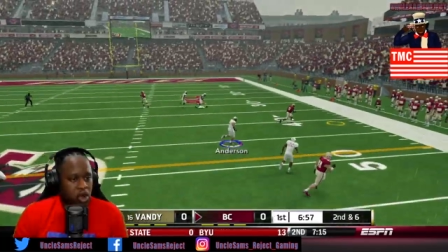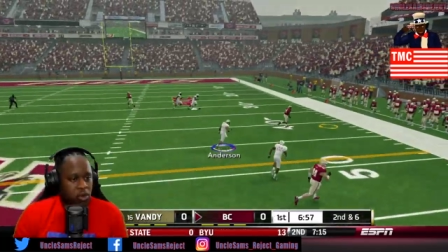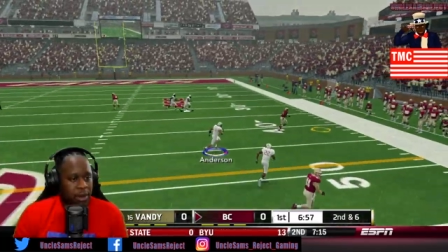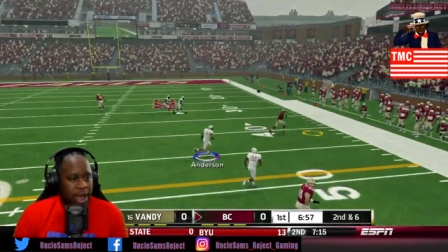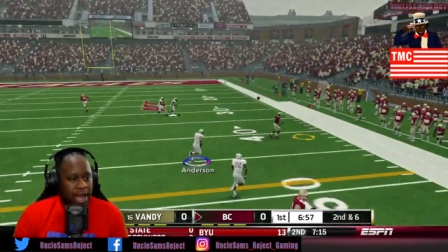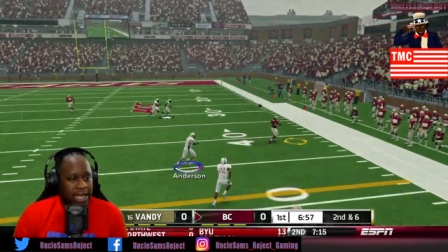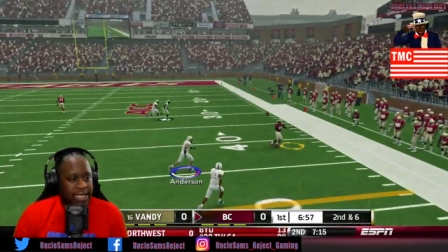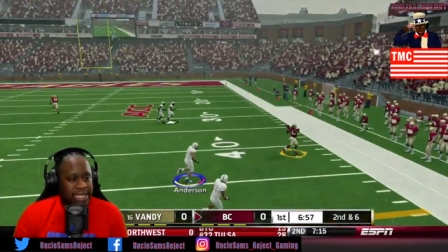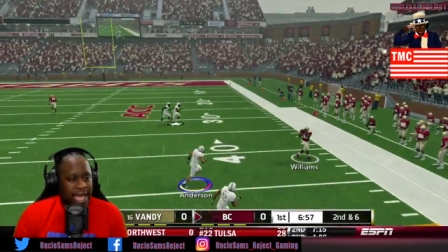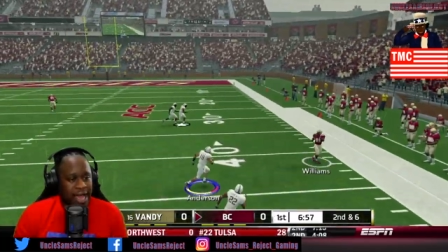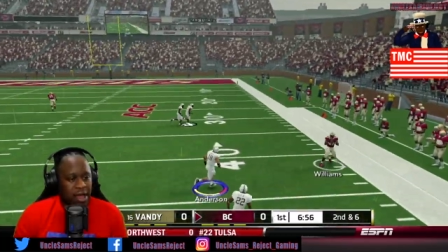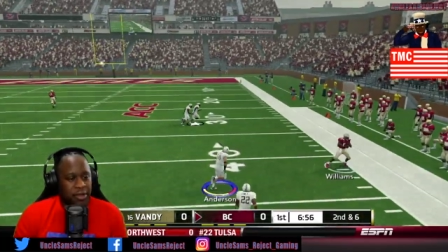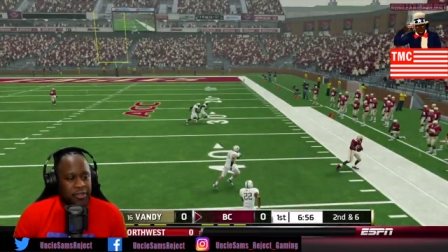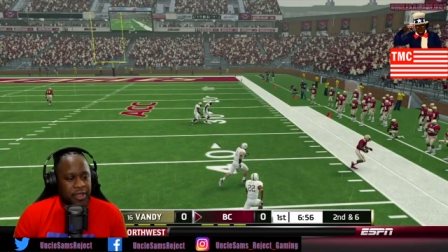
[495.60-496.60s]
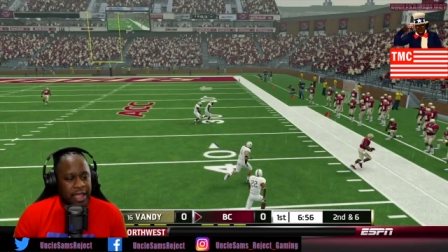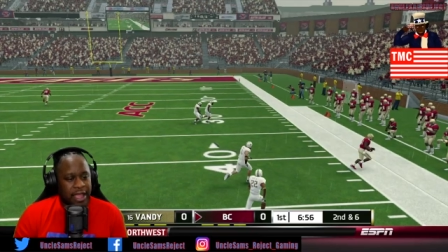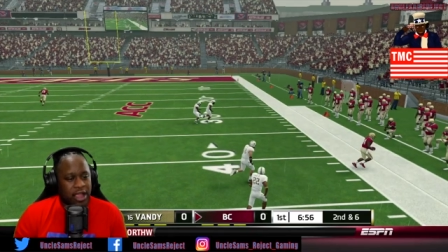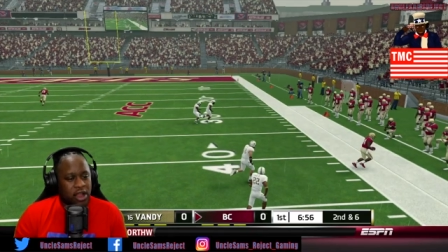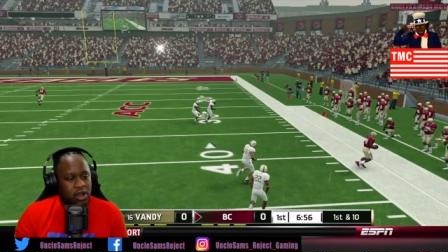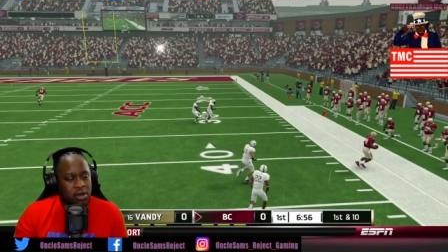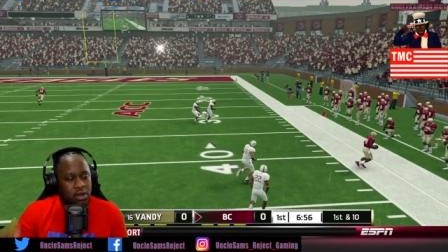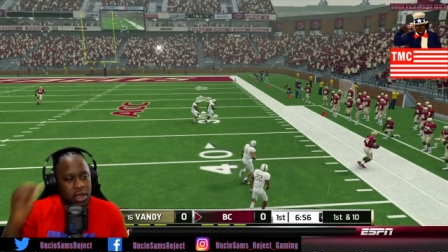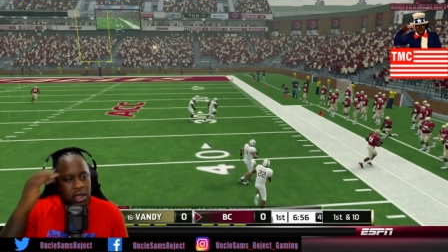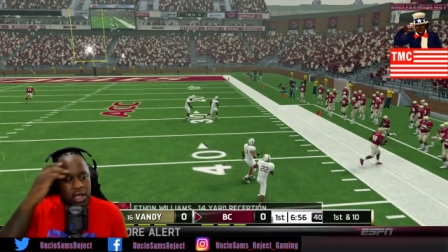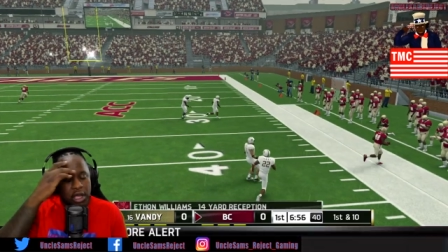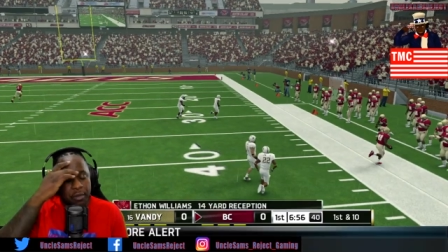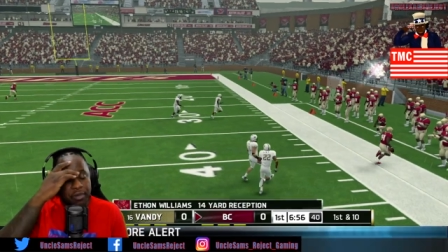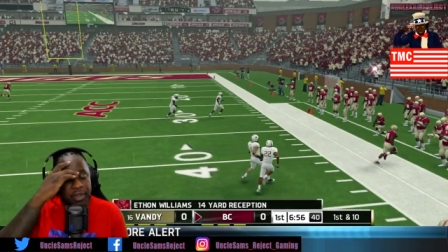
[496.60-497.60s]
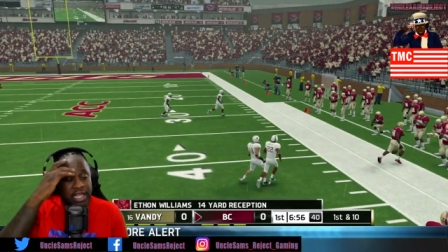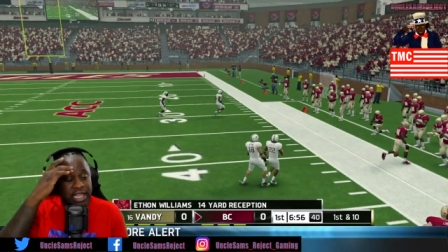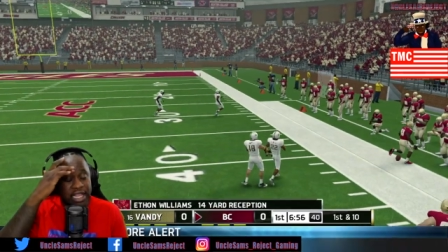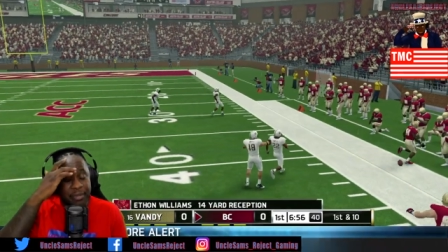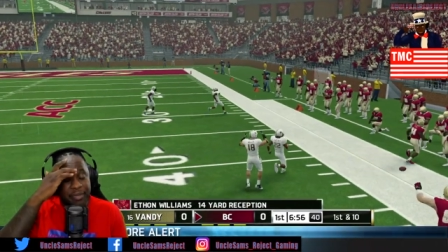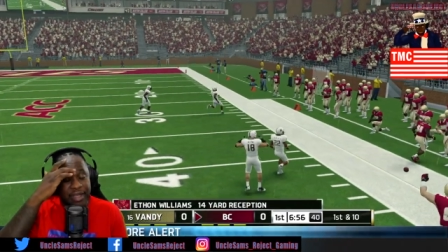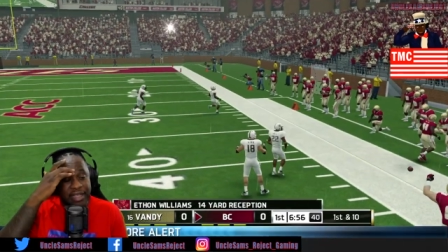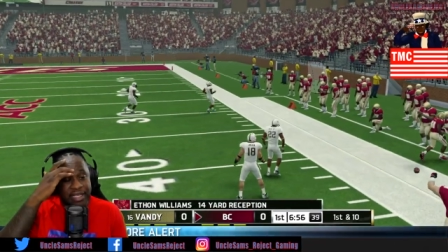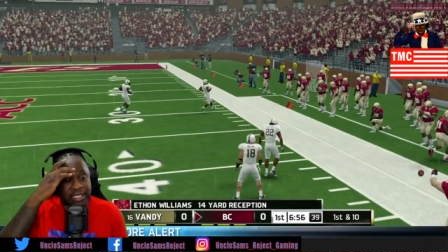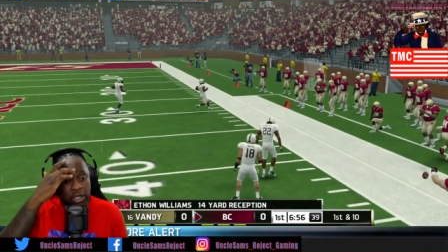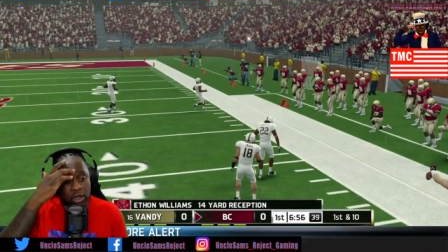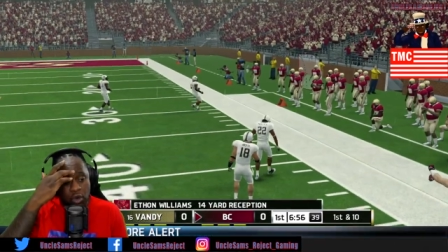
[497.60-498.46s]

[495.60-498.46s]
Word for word: Nobody's out there. Completely beat